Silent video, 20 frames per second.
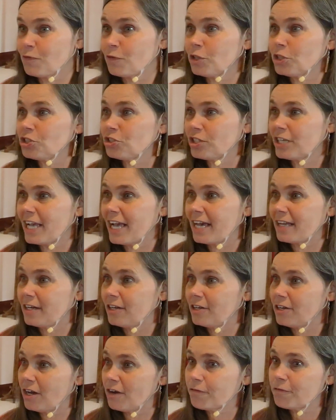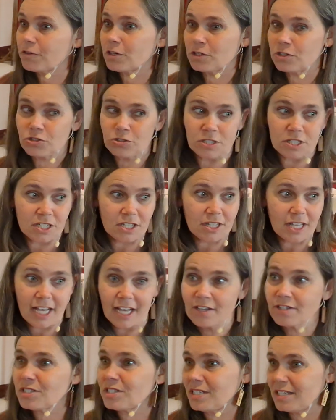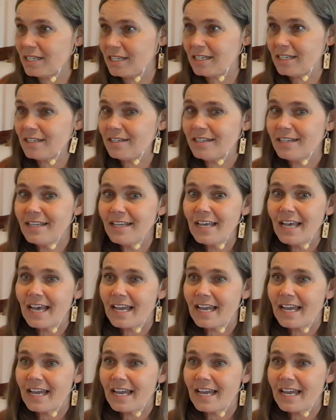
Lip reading: Fortunately, I had enough groceries in the house to eat,